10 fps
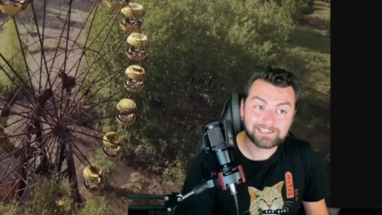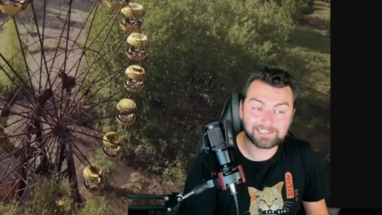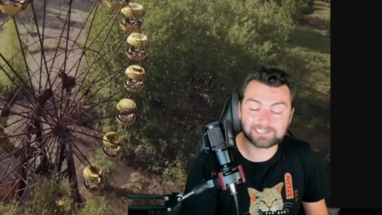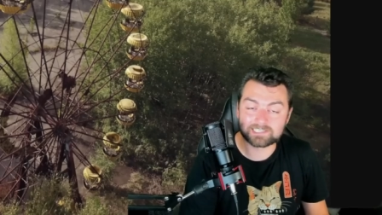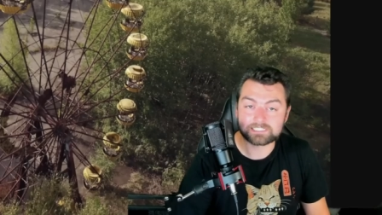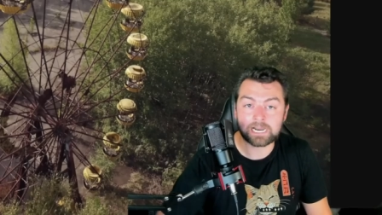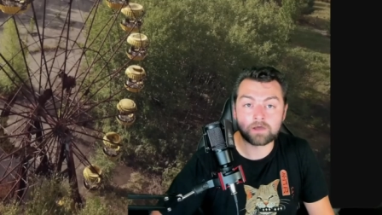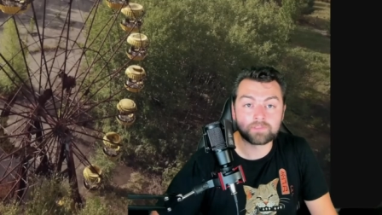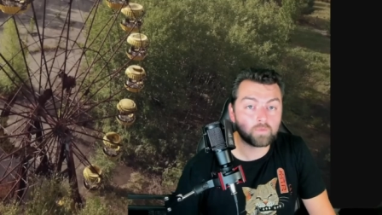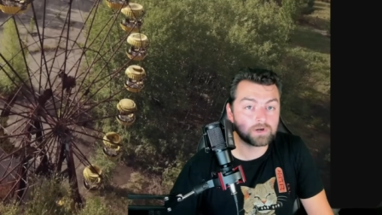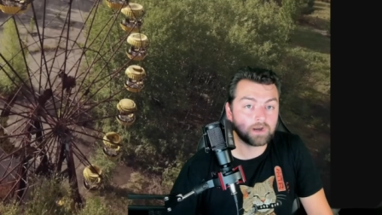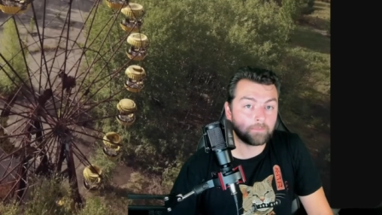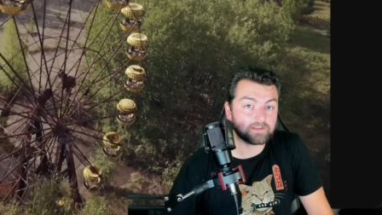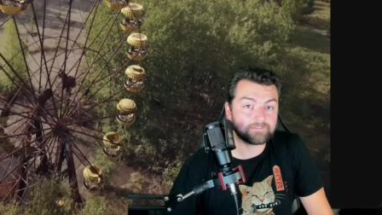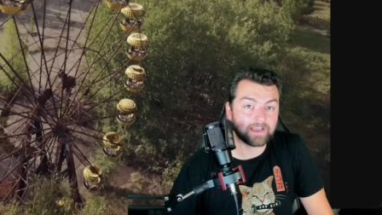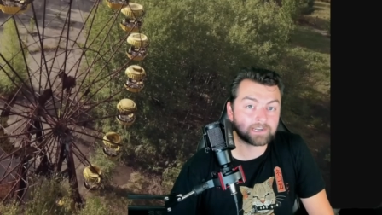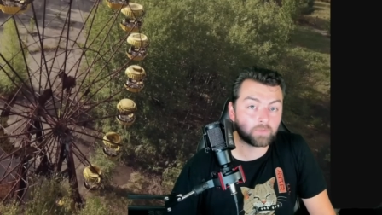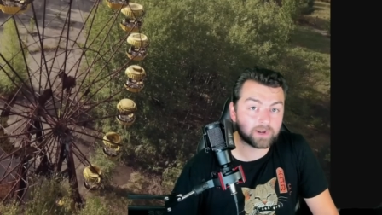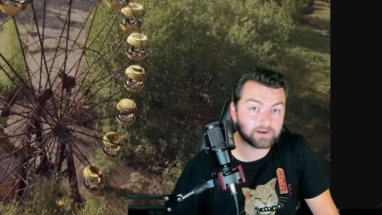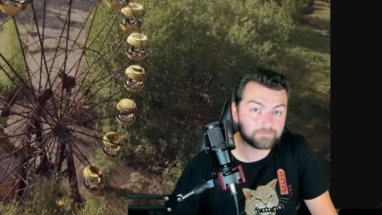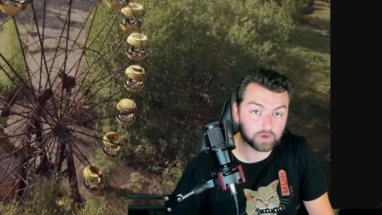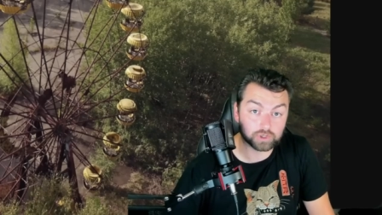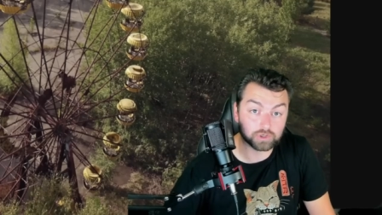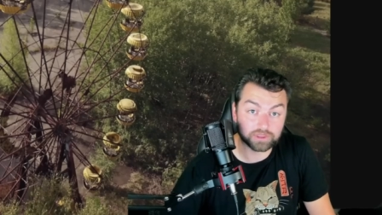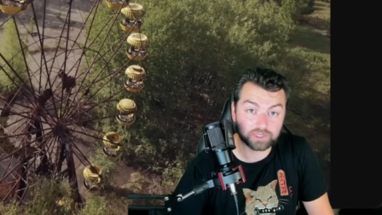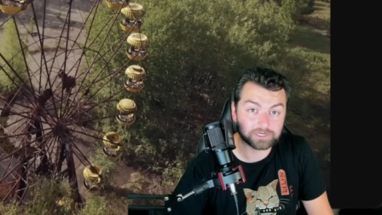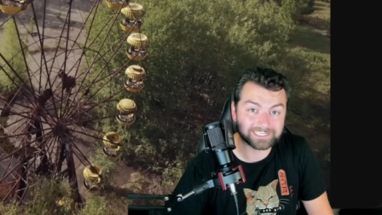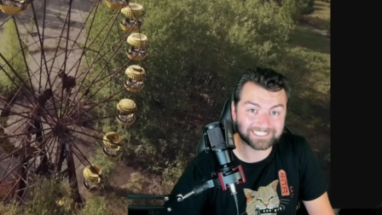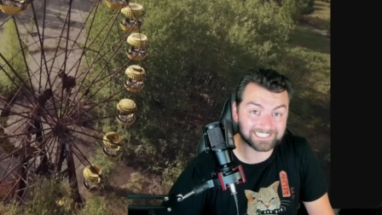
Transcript: this is a town that would not be evacuated for a good 36